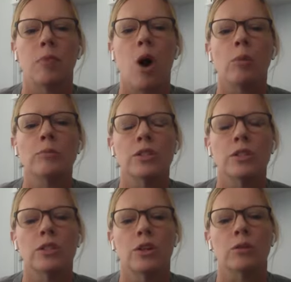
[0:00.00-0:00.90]
Palms
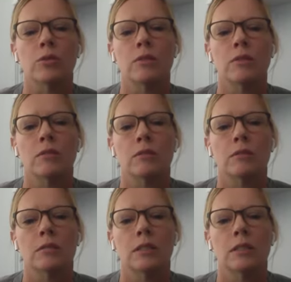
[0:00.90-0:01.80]
to toes.
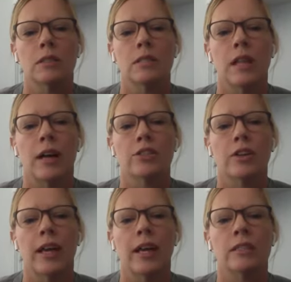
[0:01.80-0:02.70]
Slide
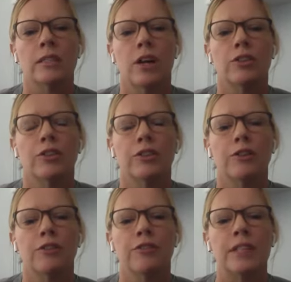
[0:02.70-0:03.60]
your hands under
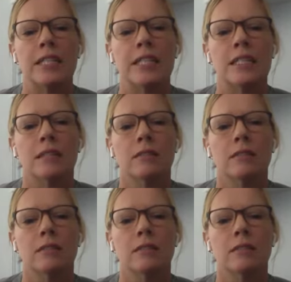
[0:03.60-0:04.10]
your feet.